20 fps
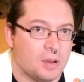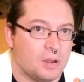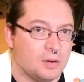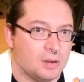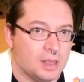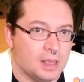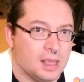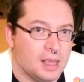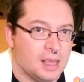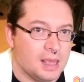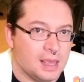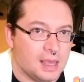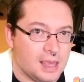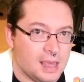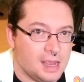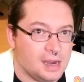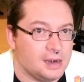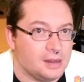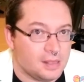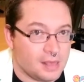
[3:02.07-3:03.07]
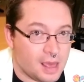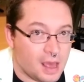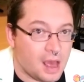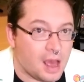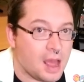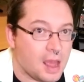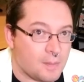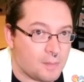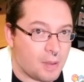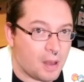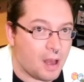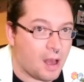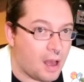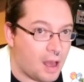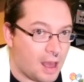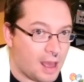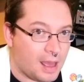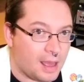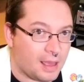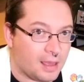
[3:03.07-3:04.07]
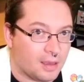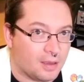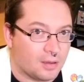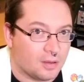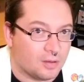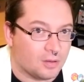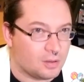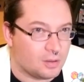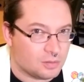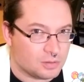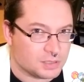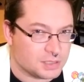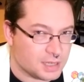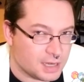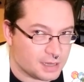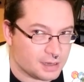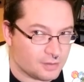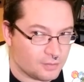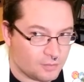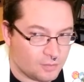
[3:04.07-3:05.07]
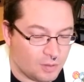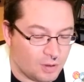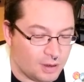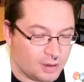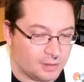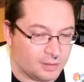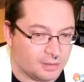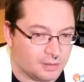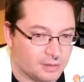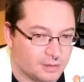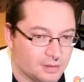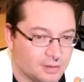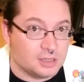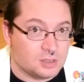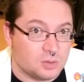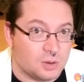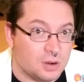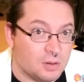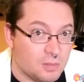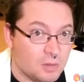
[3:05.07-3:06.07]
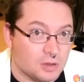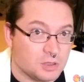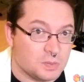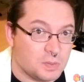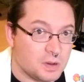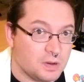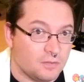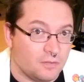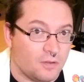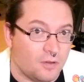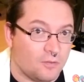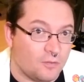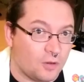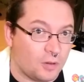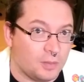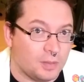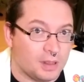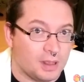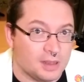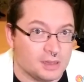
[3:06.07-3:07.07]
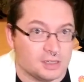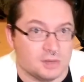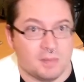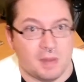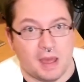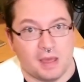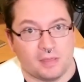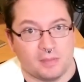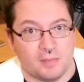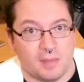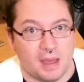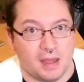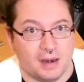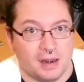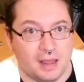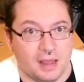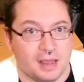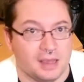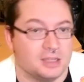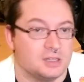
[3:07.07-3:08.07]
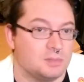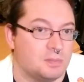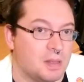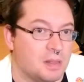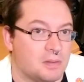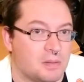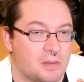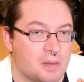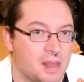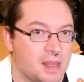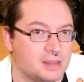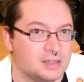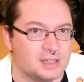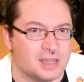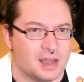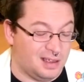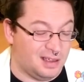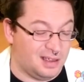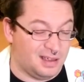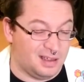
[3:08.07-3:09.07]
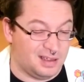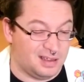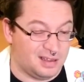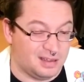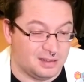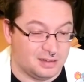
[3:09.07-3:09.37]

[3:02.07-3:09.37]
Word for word: about e to the i pi equals negative one. It's one of the most beautiful formulas in mathematics, blah, blah, blah.